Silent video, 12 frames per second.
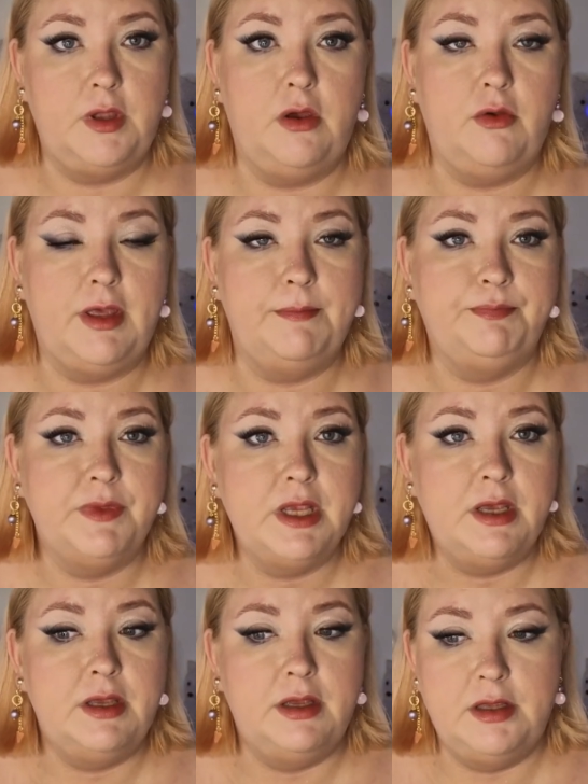Okay,
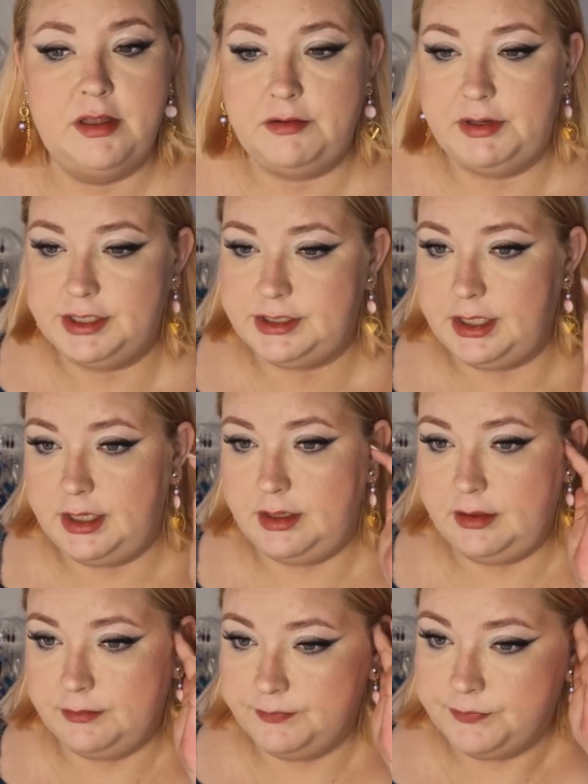here is the
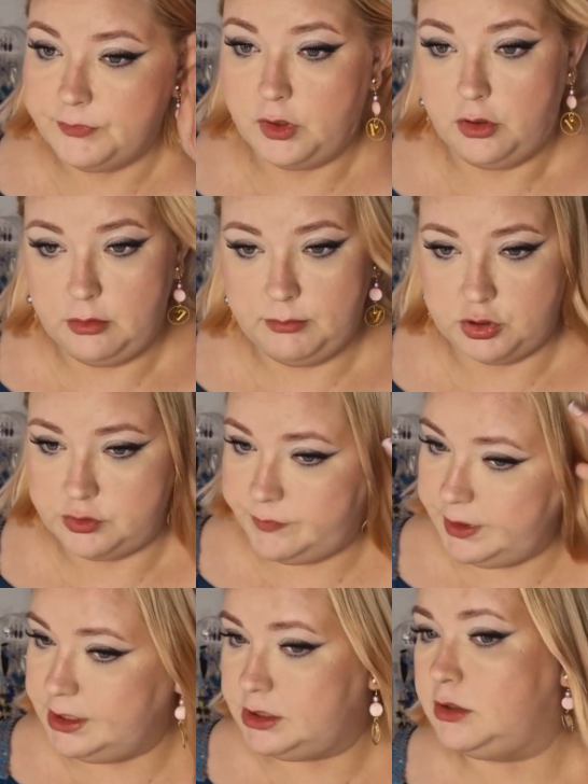almost
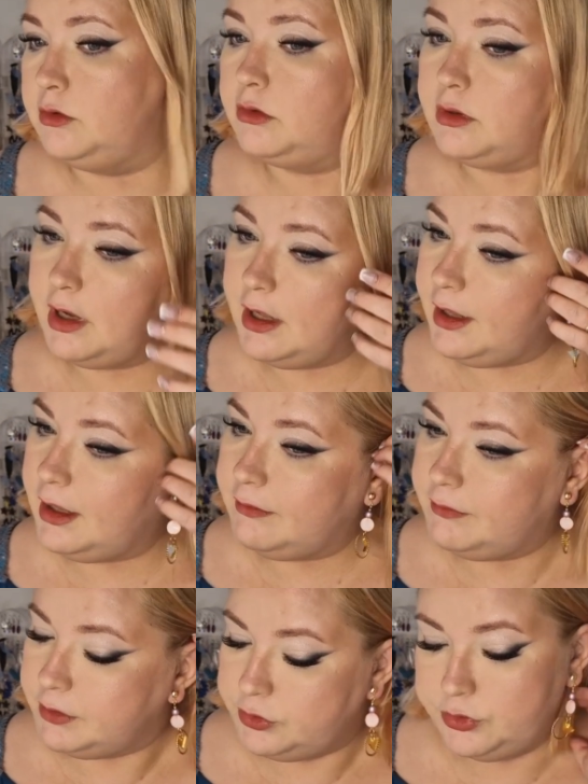finished look. I
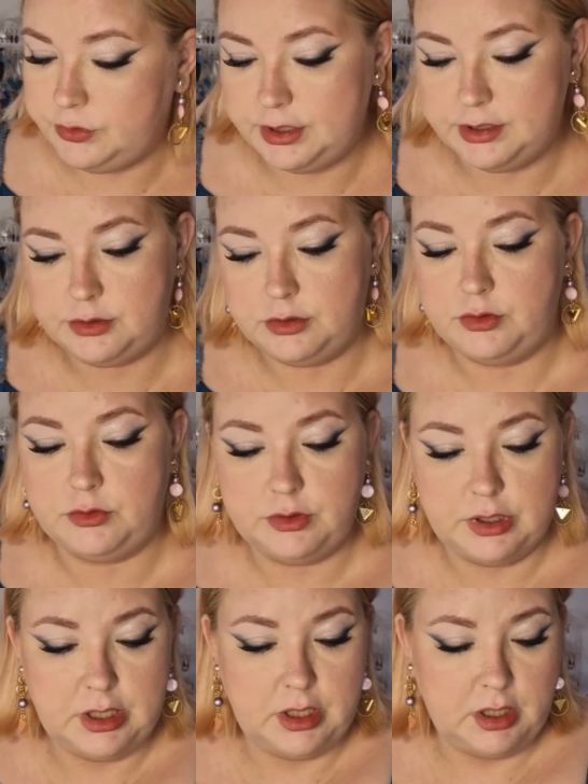have two things to do.
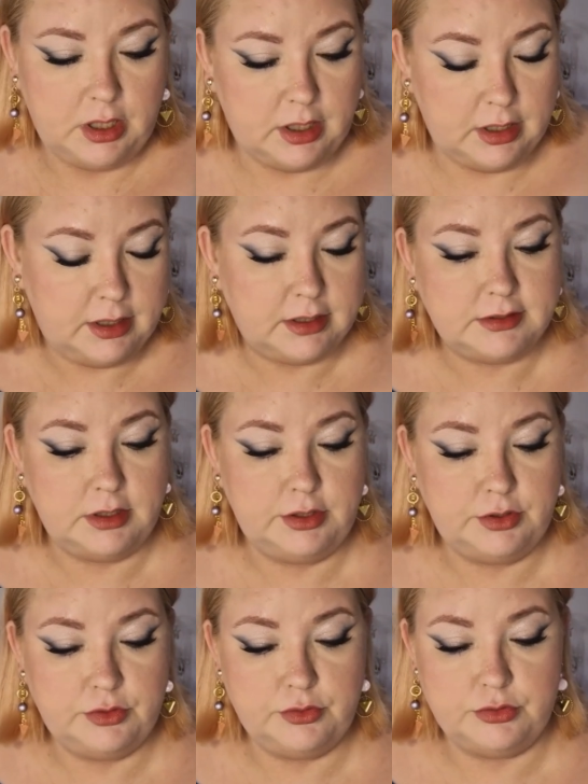I actually
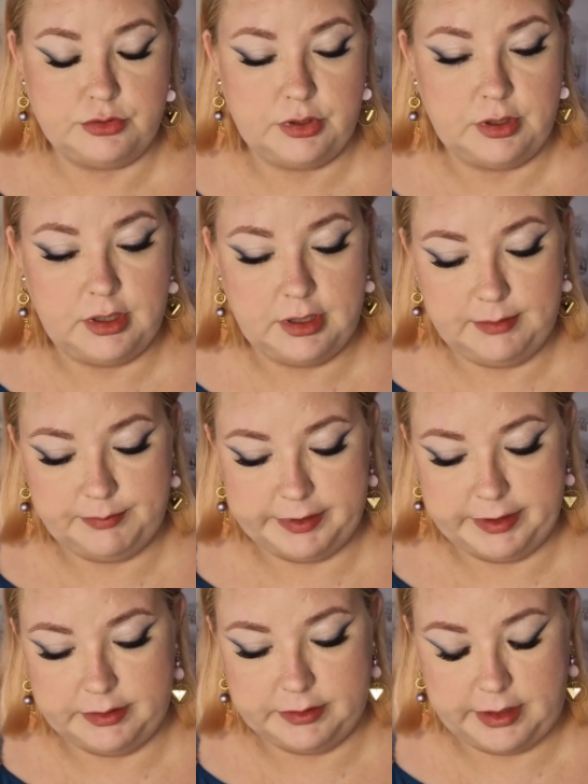used a lip
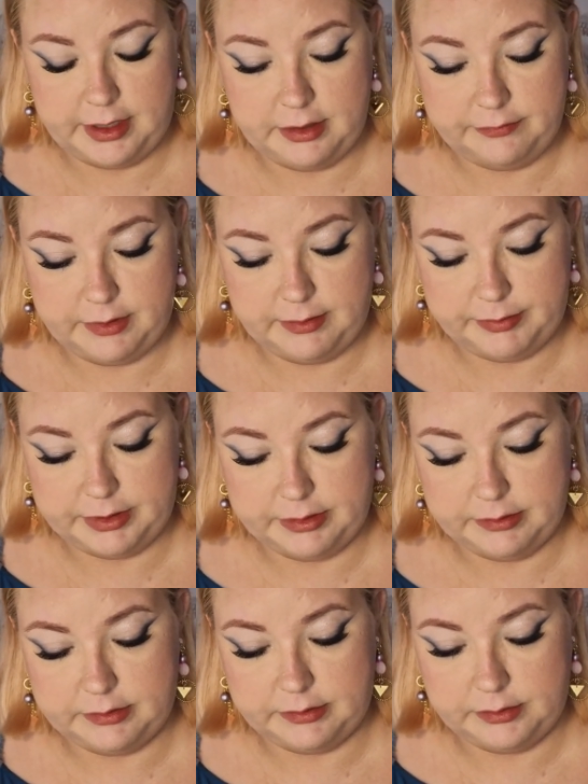tint, e.l.f. lip
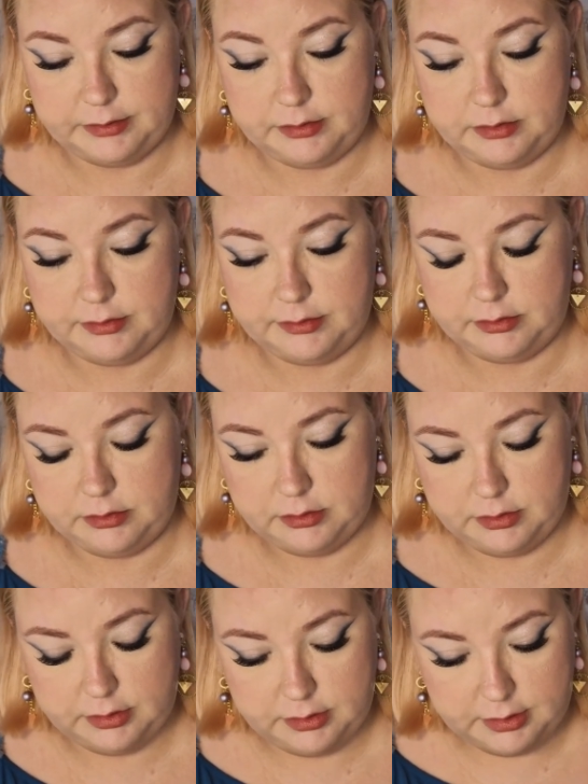tint.
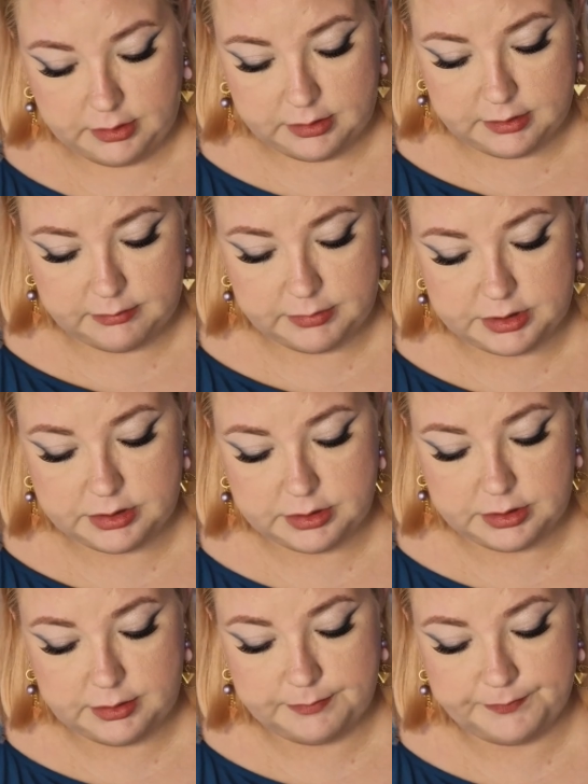Let me
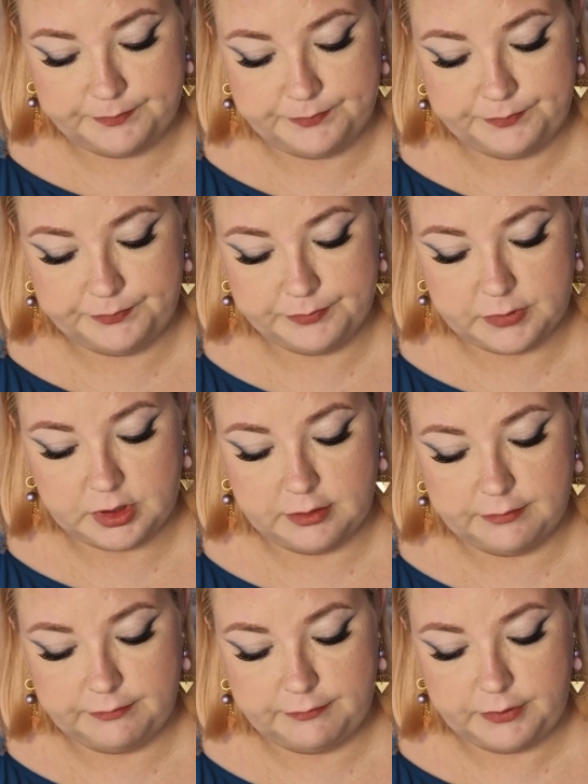see.
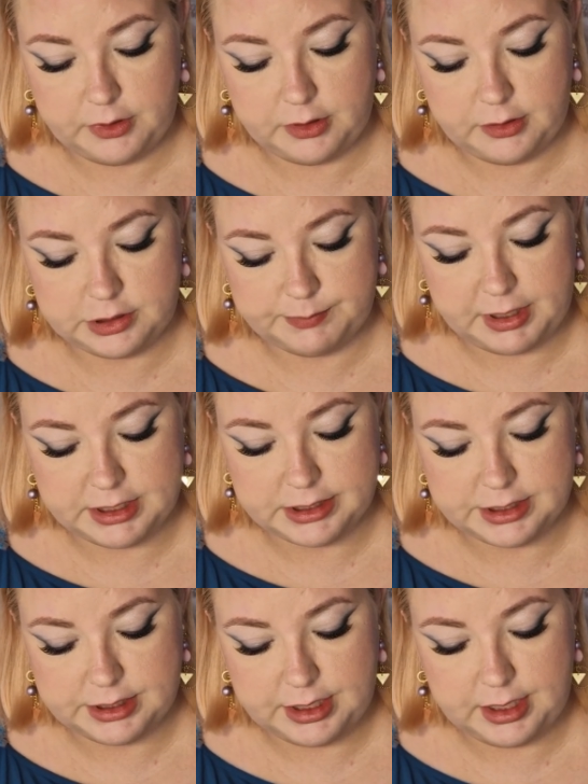Spicy
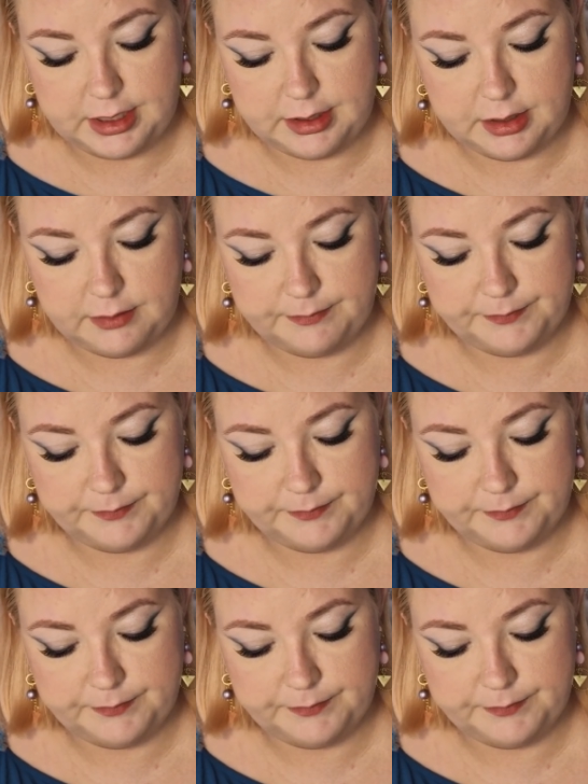Sienna.